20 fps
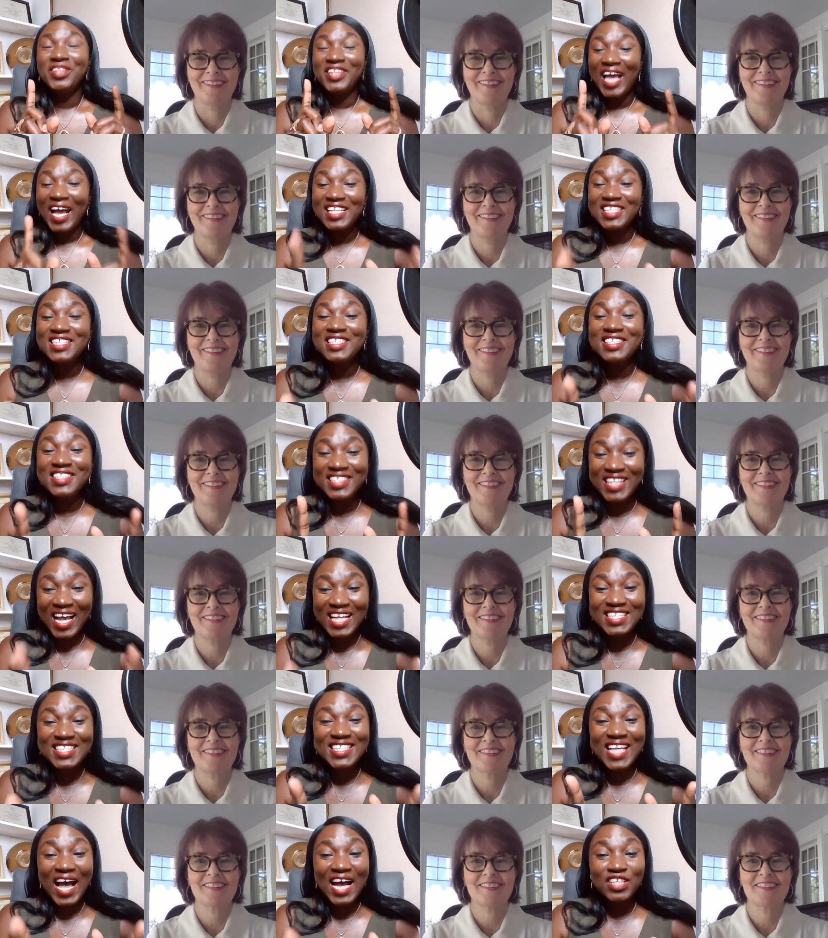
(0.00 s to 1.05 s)

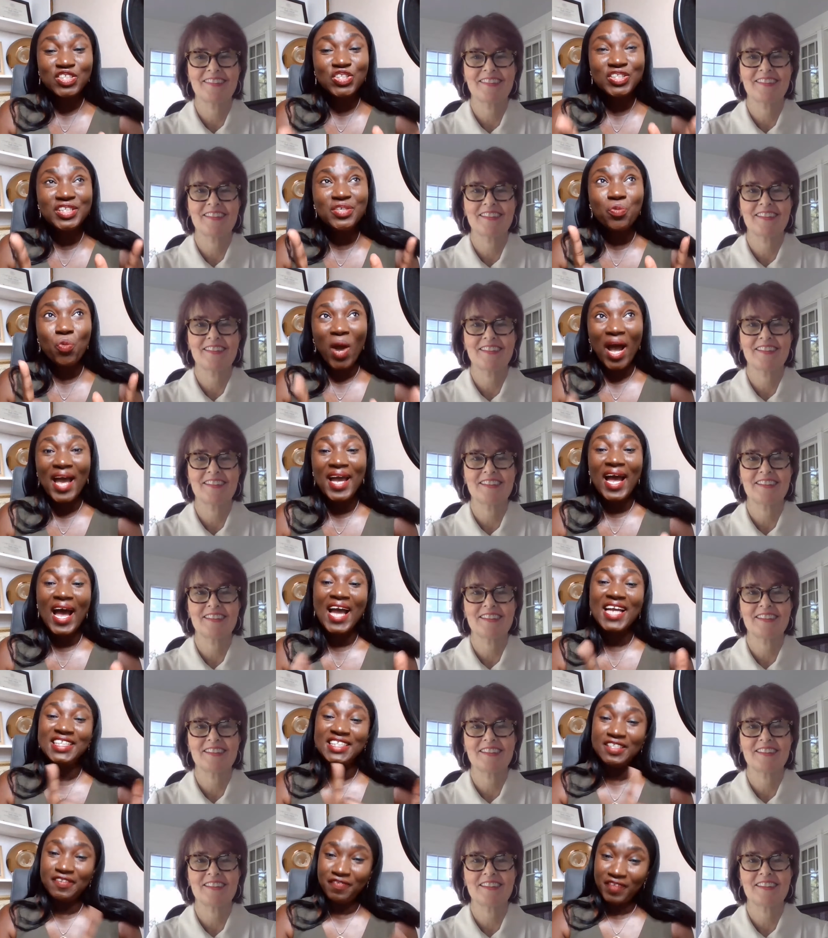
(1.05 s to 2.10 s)
Speaker 1: That is actually why
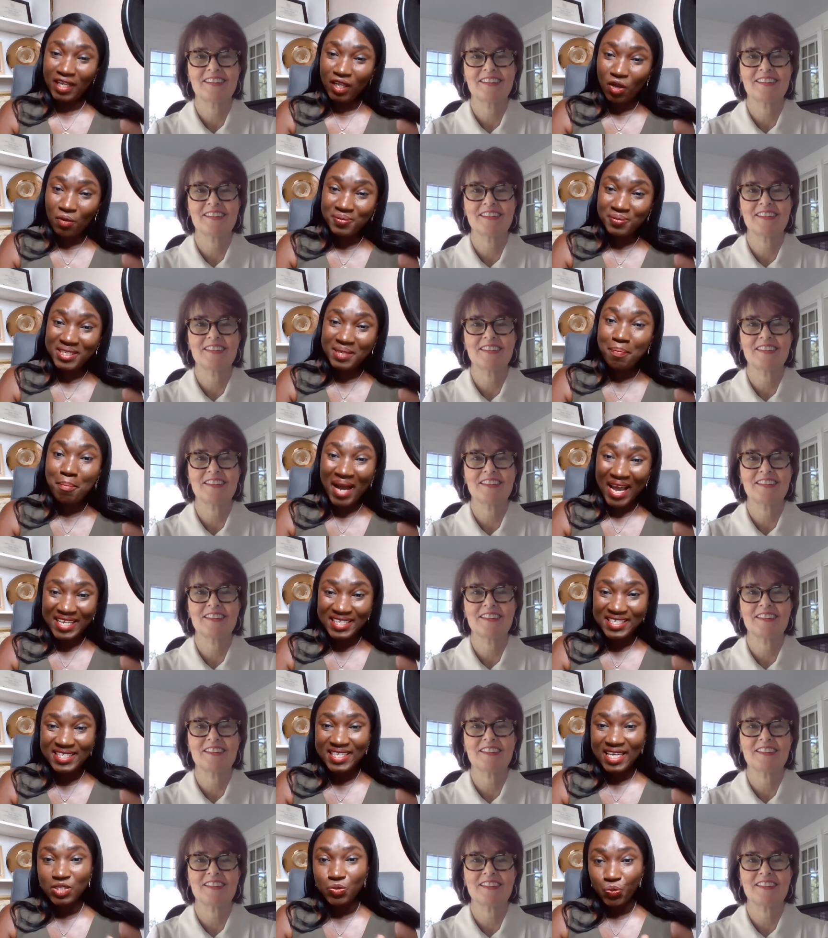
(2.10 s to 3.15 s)
I developed the
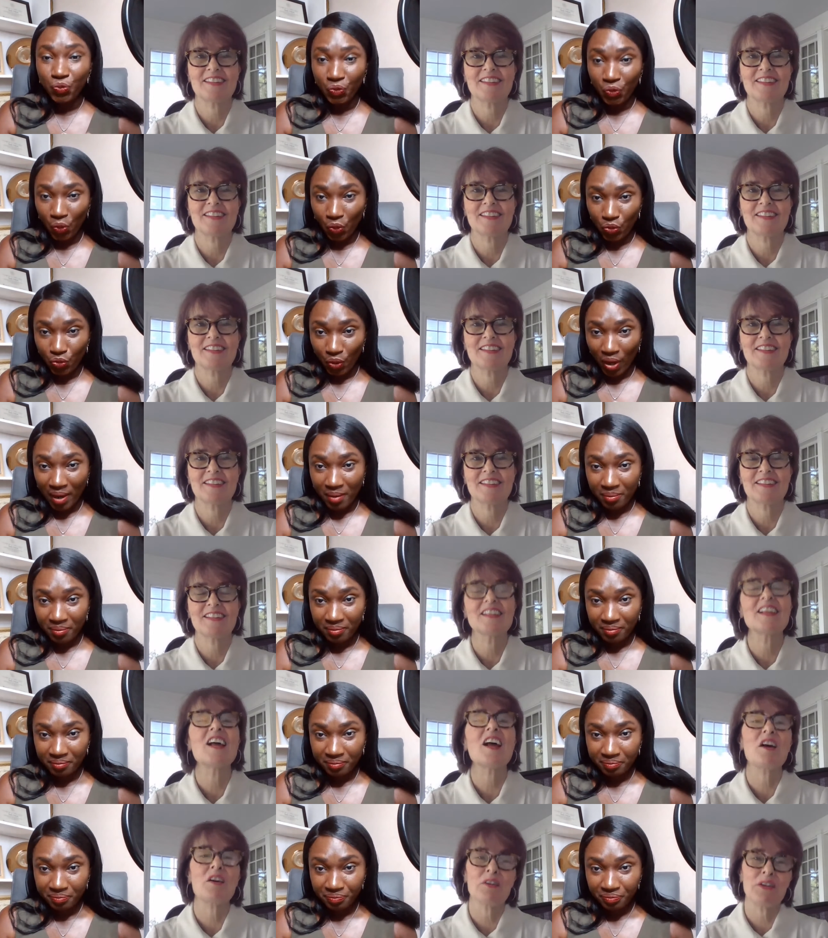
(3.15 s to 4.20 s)
mindset program.
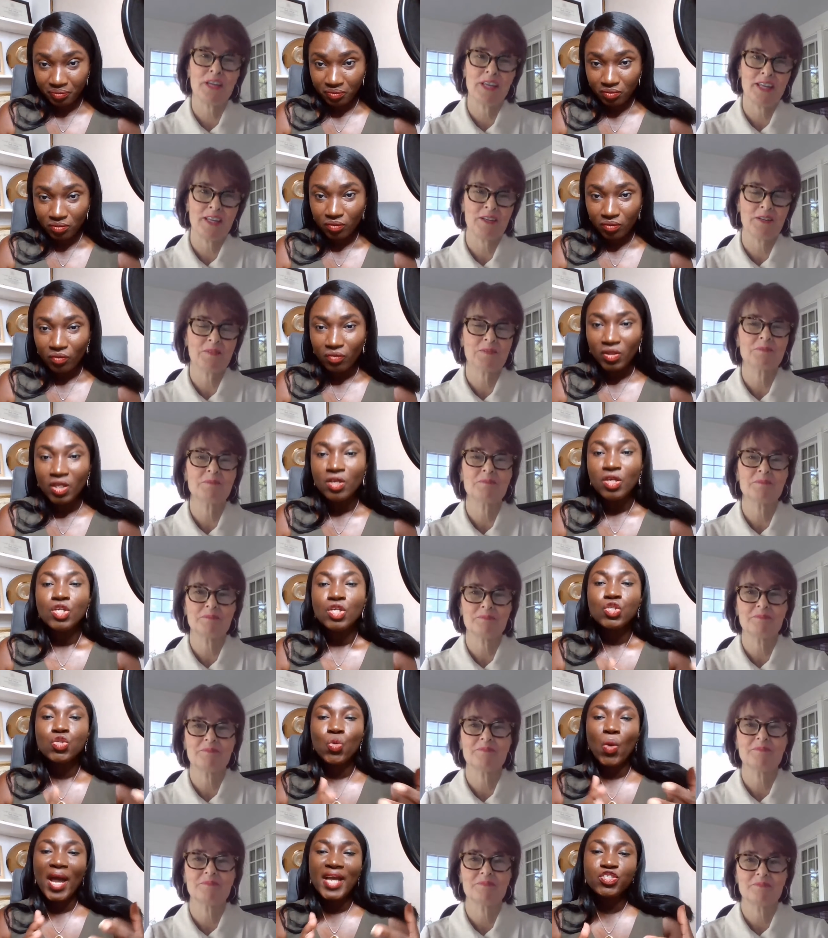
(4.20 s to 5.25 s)
Okay.
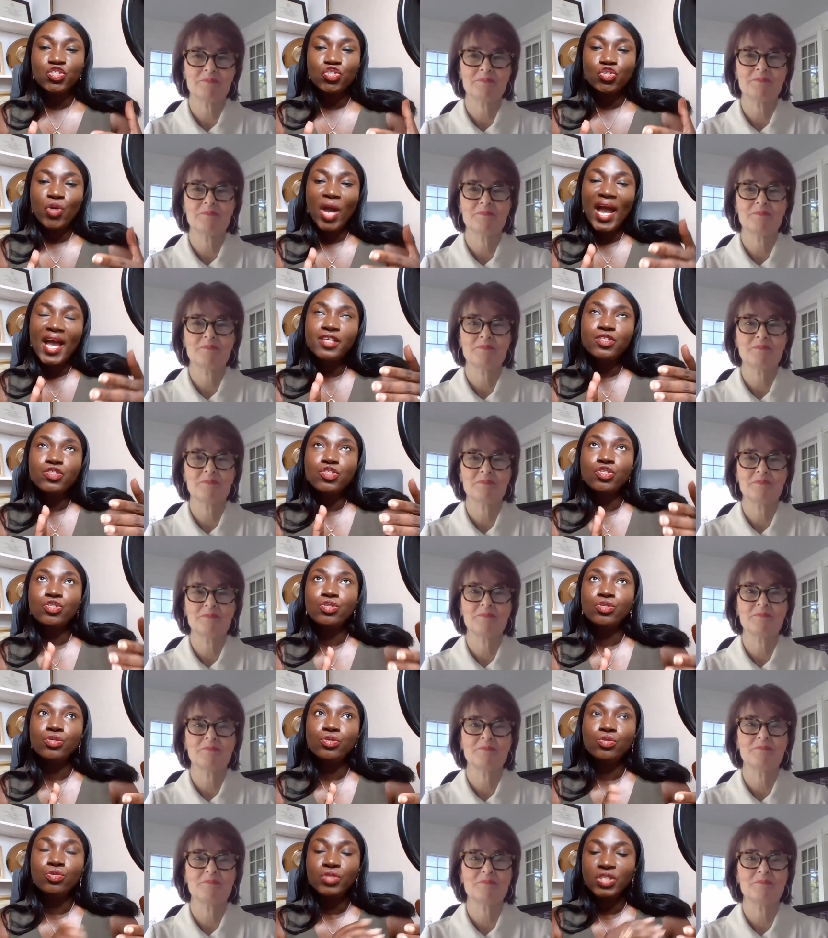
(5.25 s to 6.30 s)
So I
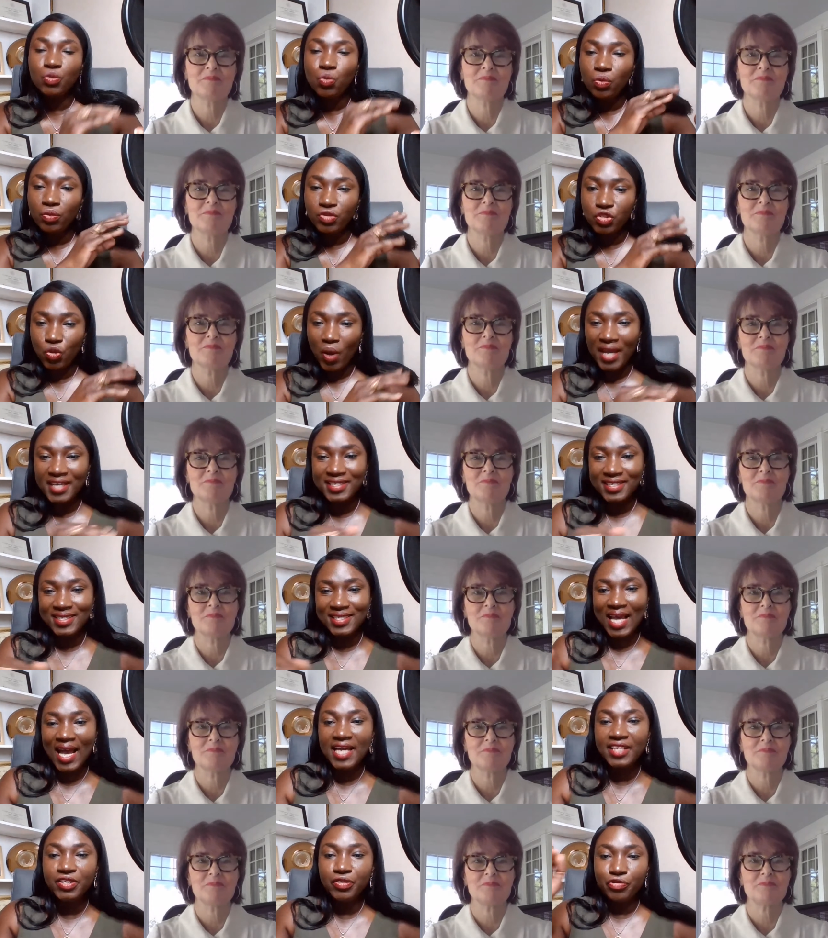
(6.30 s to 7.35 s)
designed
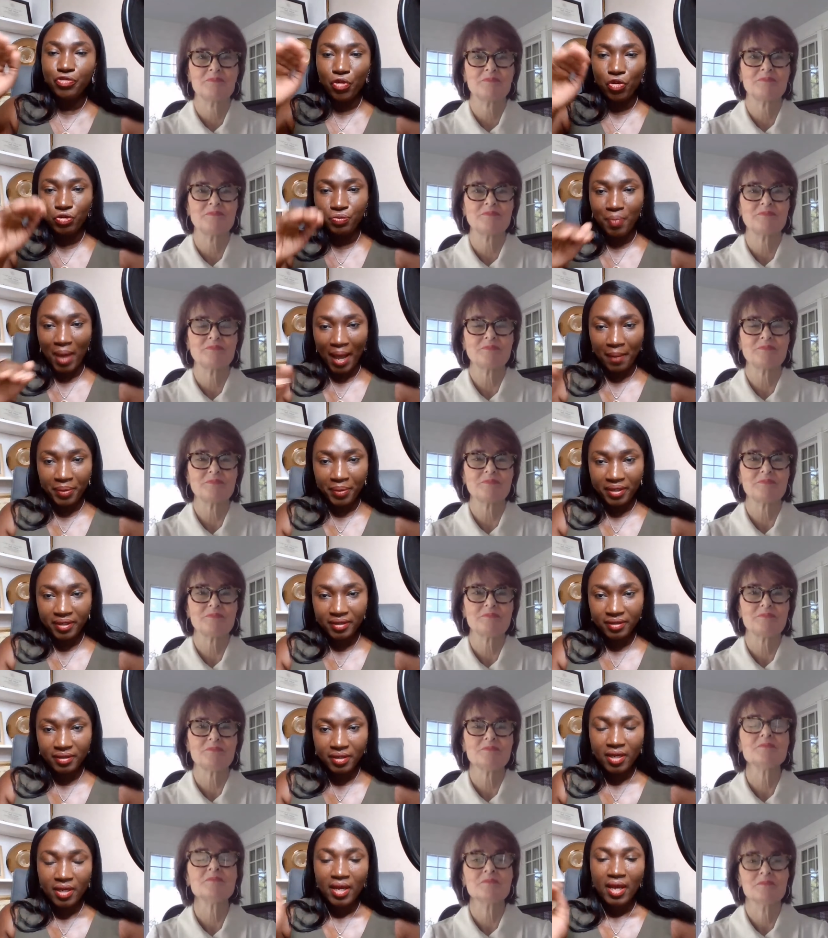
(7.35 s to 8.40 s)
a roadmap,
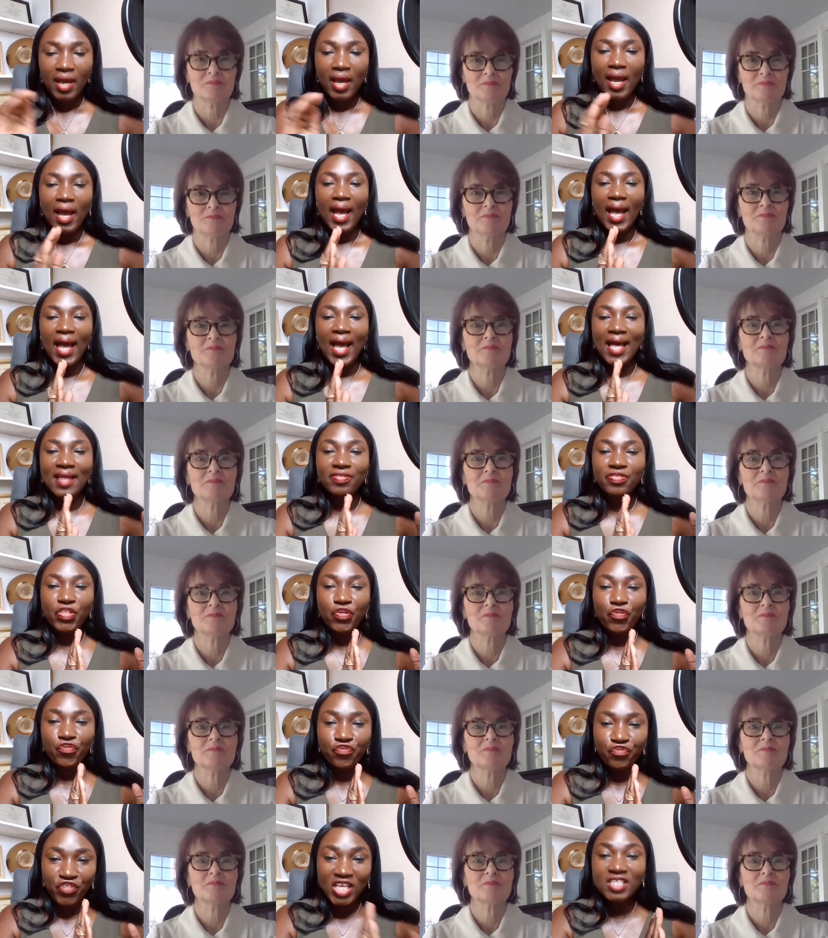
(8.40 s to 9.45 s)
and the
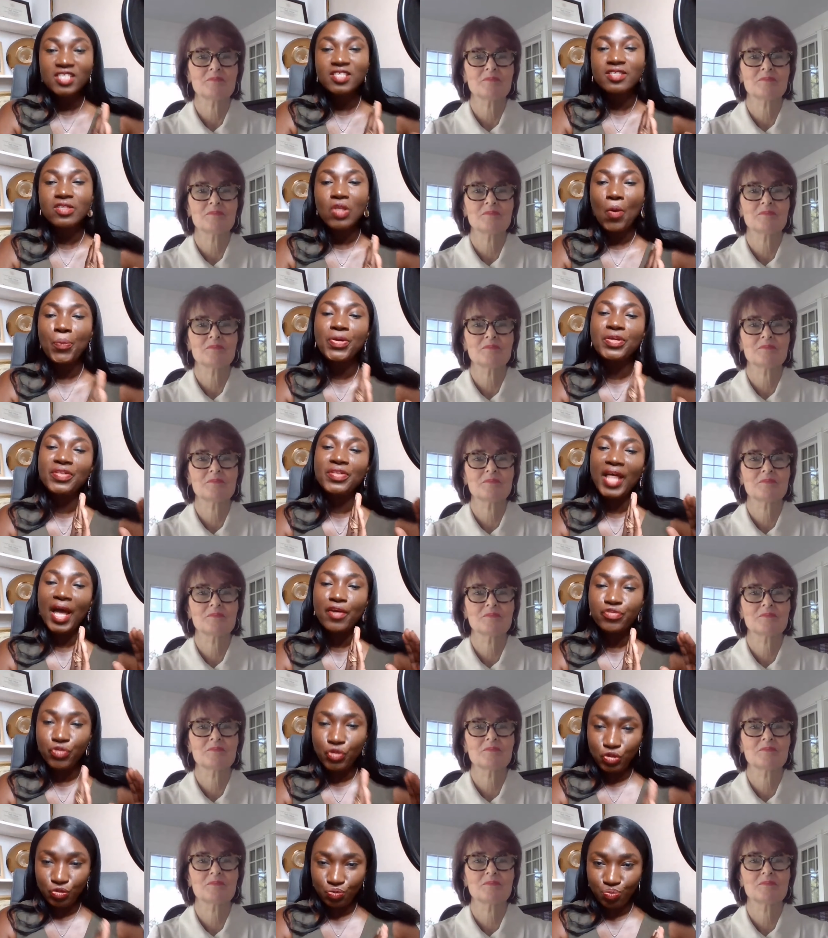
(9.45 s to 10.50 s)
first stop on that
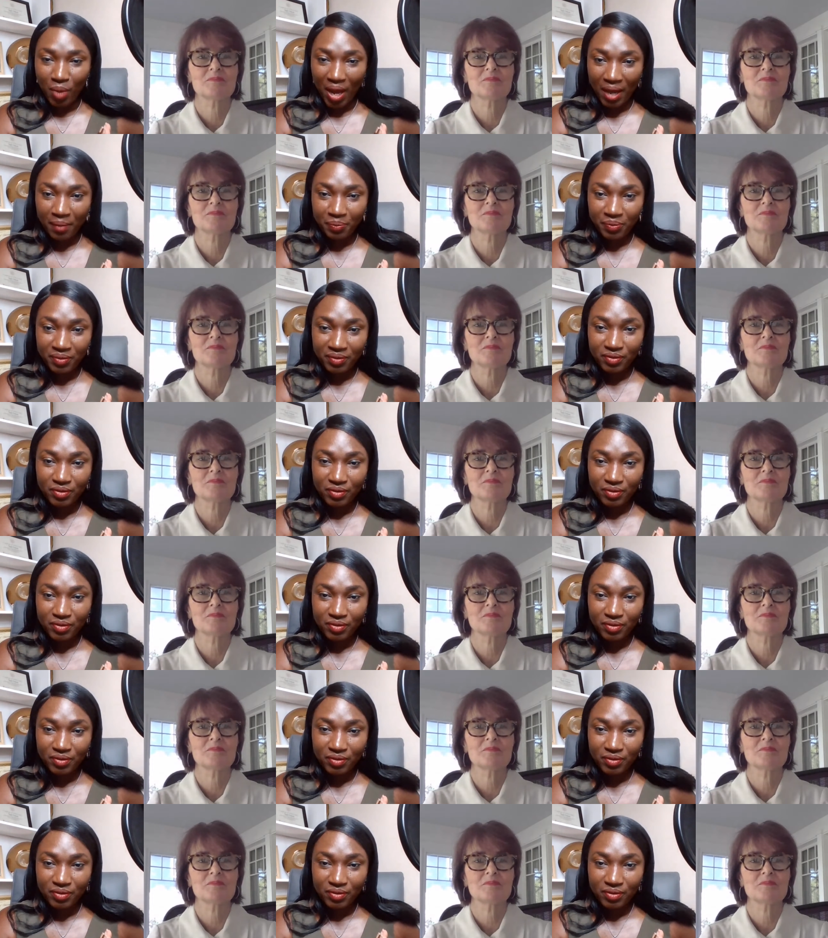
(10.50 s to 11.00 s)
roadmap